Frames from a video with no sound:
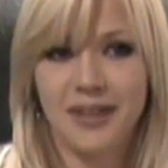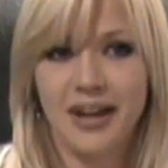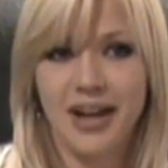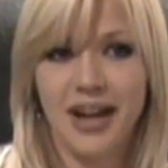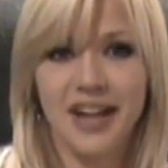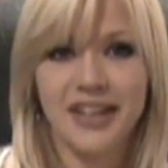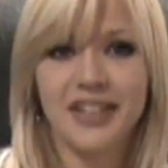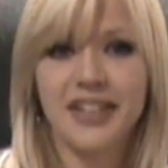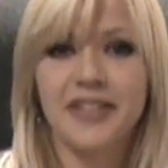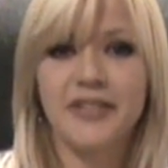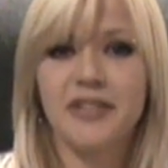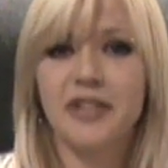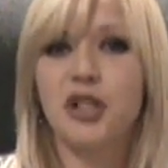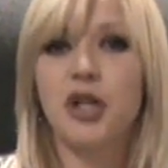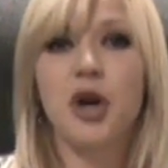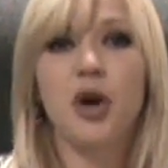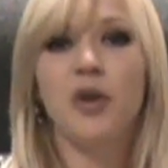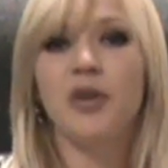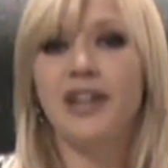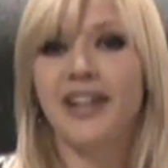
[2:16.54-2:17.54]
I didn't even
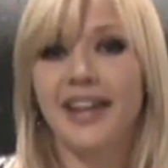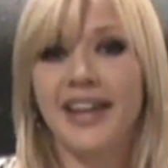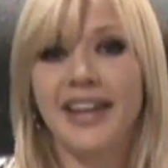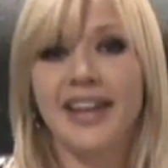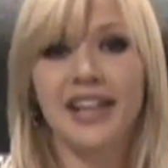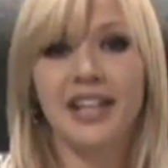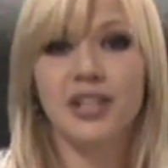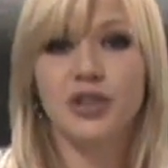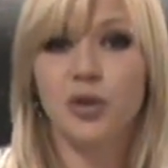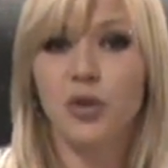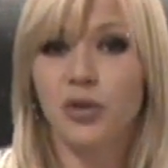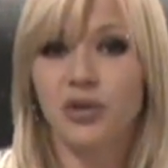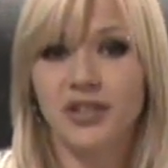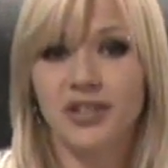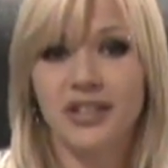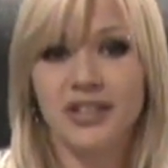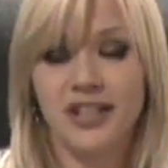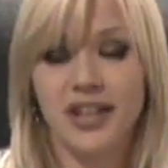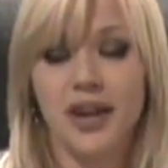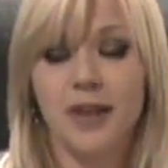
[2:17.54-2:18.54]
know that I can do all
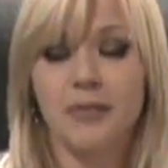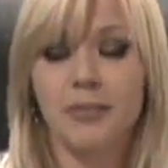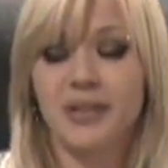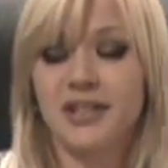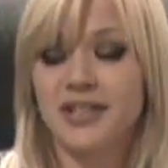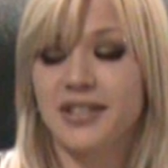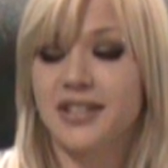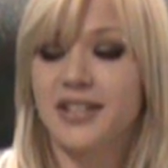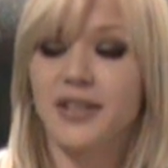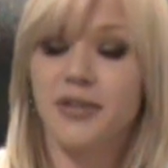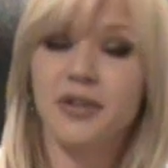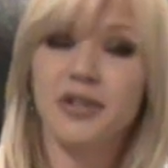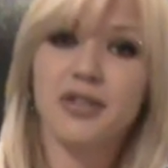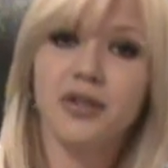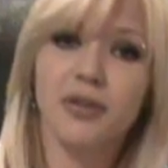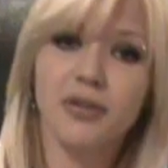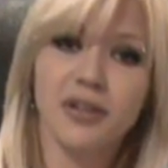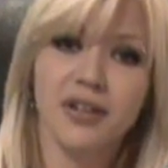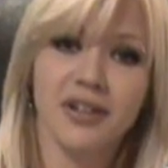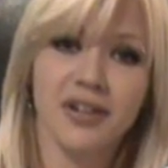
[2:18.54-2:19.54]
this stuff. But since I was
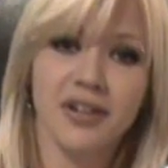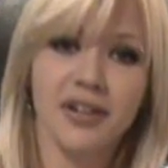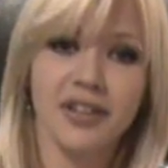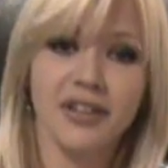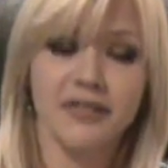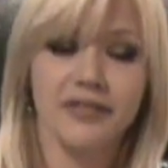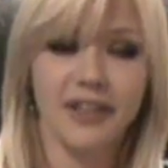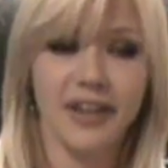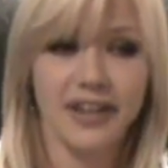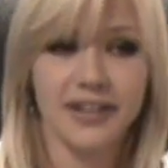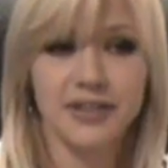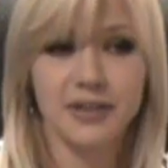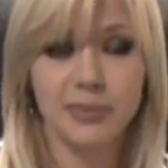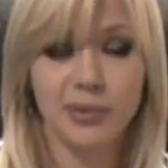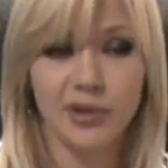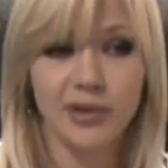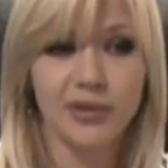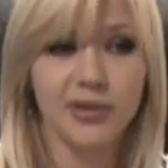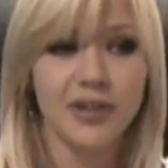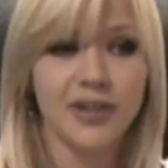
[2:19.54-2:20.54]
so little and
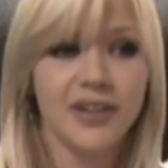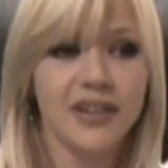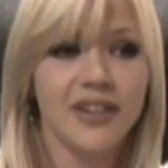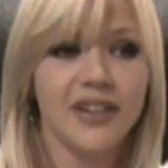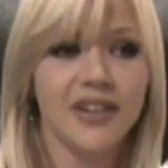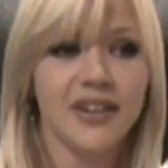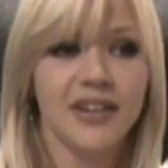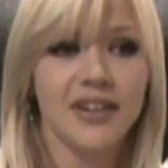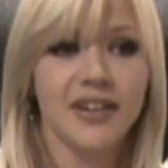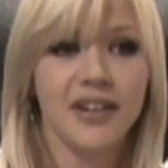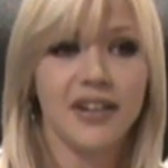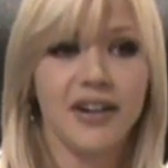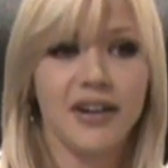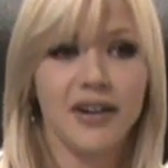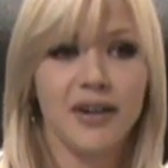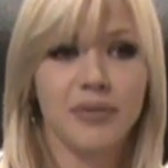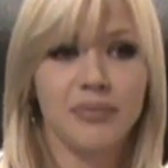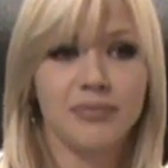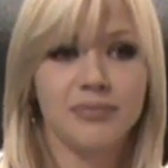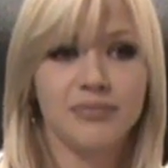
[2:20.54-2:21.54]
flexible,
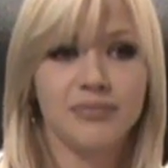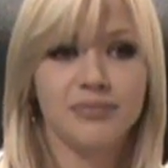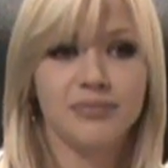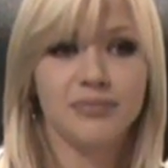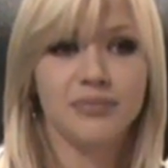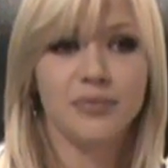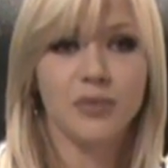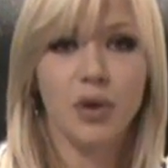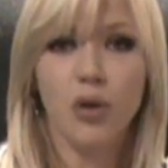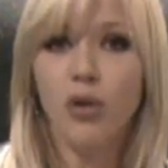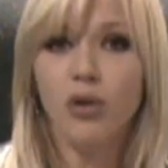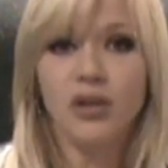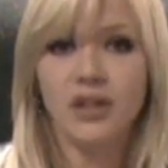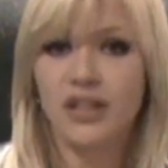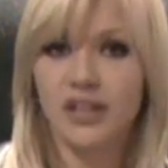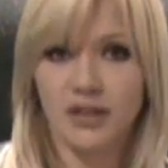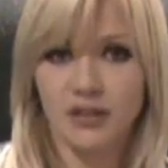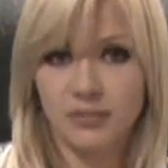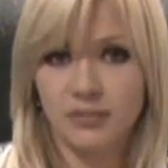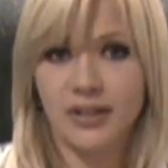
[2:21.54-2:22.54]
um, all
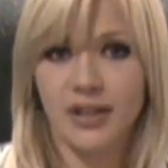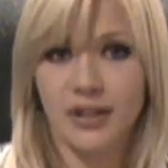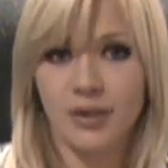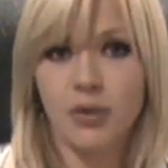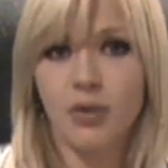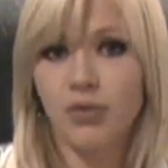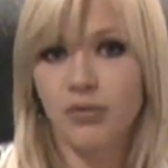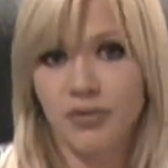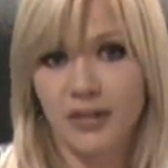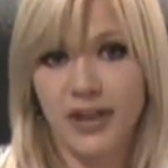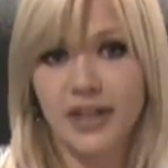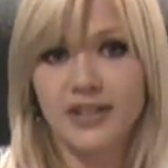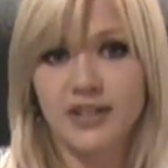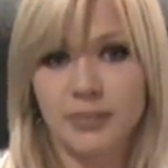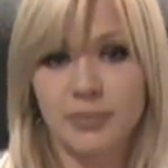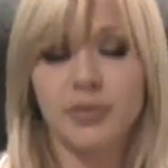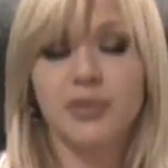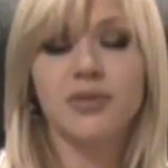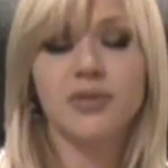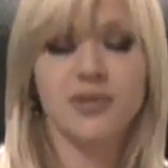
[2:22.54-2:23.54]
little, they all
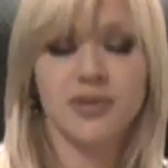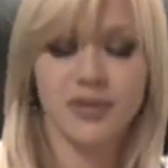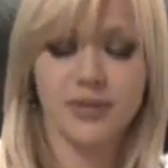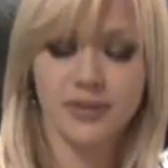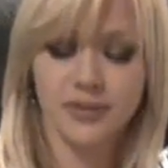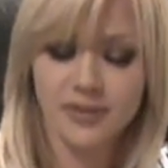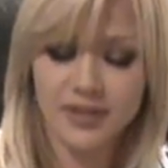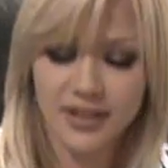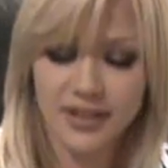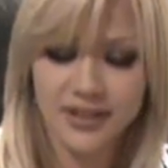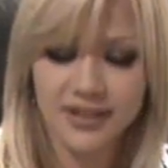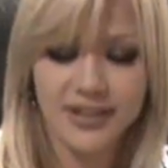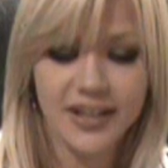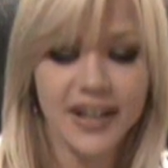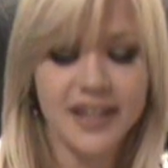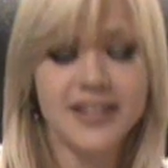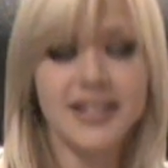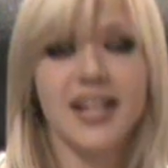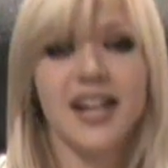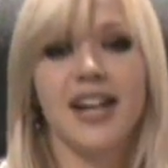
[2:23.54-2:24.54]
flexible, so since
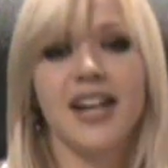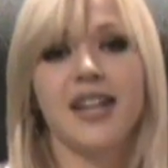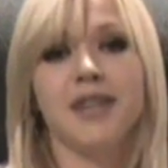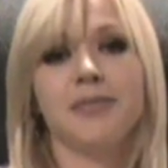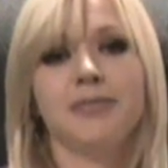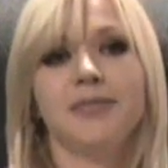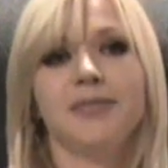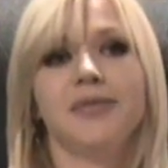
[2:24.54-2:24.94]
that time,